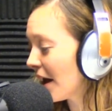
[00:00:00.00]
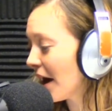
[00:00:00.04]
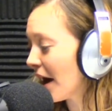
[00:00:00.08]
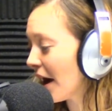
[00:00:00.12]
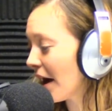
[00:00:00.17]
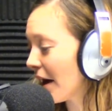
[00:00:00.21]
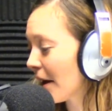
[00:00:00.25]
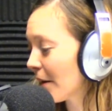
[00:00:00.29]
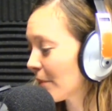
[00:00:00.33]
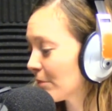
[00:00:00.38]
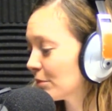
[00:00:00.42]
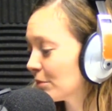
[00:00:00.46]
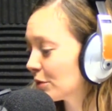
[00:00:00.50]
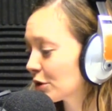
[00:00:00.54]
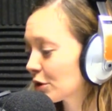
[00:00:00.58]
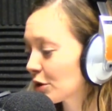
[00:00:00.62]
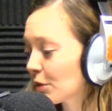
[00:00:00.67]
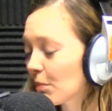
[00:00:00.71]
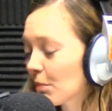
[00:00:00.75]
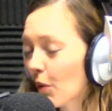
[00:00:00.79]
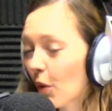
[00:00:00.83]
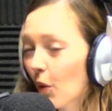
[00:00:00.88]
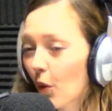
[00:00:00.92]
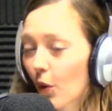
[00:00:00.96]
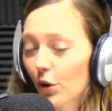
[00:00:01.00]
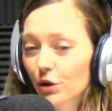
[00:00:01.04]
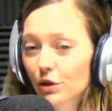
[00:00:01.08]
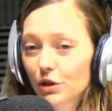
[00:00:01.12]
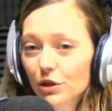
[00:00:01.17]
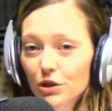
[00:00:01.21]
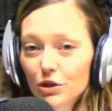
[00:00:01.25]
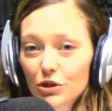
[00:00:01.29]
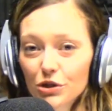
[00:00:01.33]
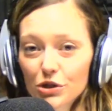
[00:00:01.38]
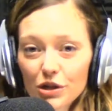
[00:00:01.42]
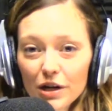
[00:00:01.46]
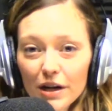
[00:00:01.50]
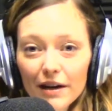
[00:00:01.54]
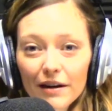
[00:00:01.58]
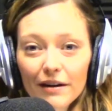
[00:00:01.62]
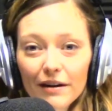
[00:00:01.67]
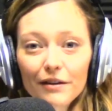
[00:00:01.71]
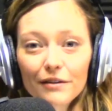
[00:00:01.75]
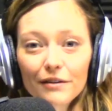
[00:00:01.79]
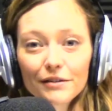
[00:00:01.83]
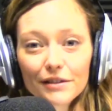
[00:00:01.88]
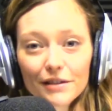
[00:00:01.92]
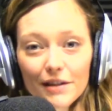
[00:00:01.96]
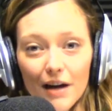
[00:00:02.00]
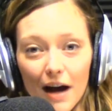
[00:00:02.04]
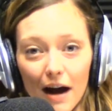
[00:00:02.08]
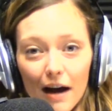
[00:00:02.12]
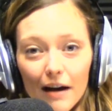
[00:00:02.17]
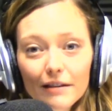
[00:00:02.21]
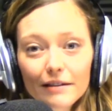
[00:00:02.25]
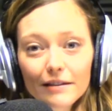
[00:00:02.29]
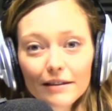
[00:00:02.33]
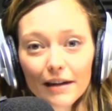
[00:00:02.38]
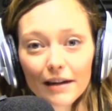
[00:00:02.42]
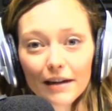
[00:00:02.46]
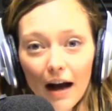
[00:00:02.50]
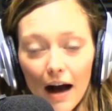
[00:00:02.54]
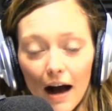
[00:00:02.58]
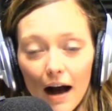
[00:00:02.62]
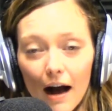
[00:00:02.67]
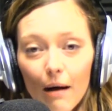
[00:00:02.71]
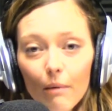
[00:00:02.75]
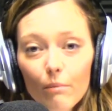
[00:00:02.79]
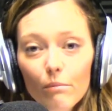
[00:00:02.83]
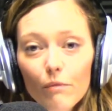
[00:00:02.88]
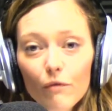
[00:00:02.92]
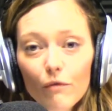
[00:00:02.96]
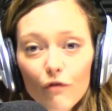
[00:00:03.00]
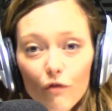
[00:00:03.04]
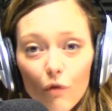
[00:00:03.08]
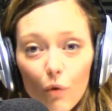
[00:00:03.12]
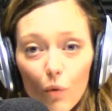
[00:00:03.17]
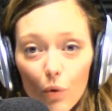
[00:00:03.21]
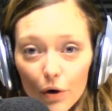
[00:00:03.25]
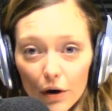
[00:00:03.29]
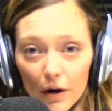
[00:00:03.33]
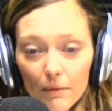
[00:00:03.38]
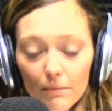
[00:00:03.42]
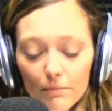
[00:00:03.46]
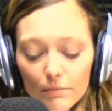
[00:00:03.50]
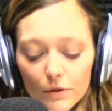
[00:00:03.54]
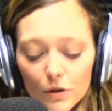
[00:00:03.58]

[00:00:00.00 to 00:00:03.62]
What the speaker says: supportshare.com forum.